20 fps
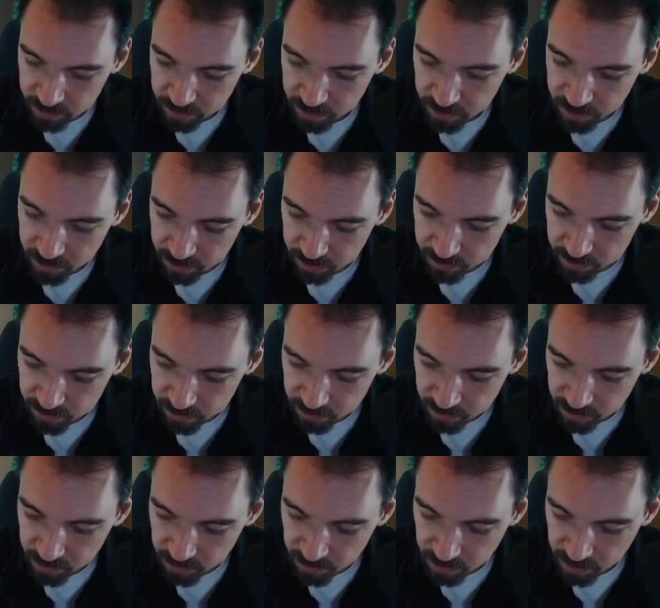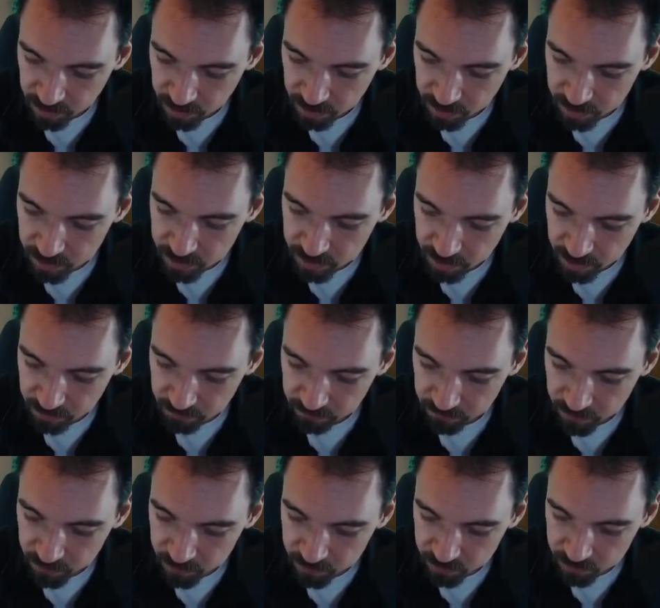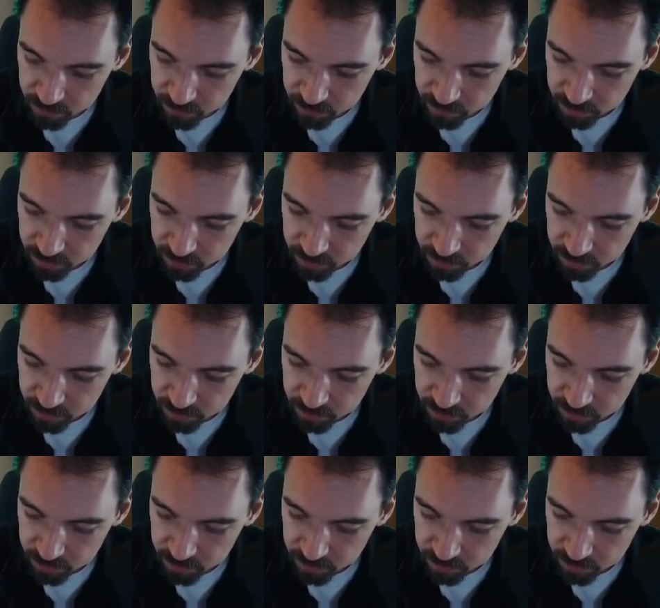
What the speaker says: is the inside function,